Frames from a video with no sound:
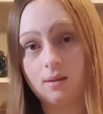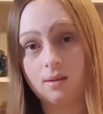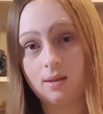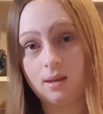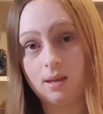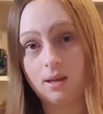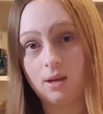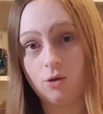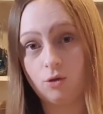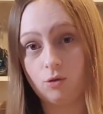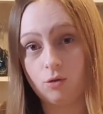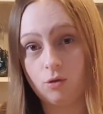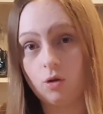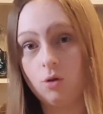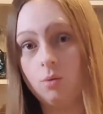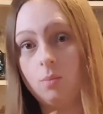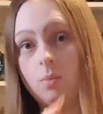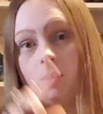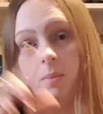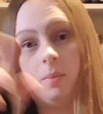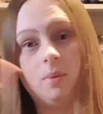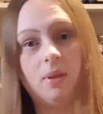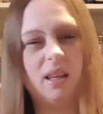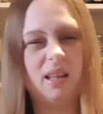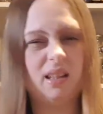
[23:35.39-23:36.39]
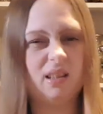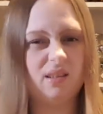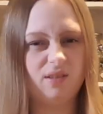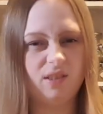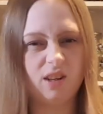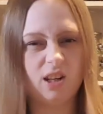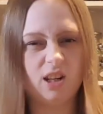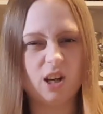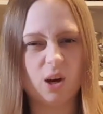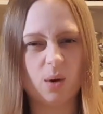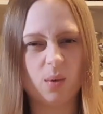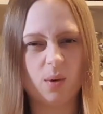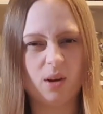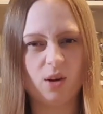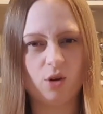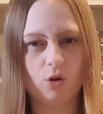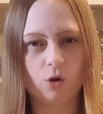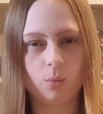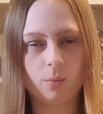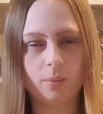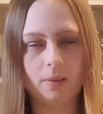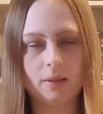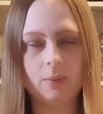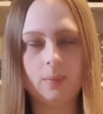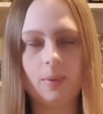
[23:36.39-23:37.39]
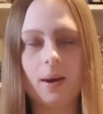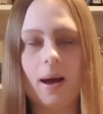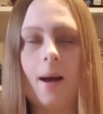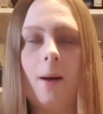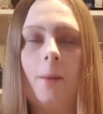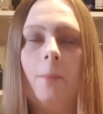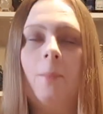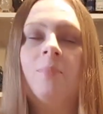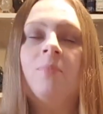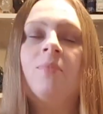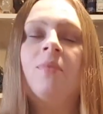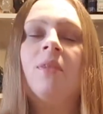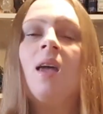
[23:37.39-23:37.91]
the group, but there's a videoing group as well.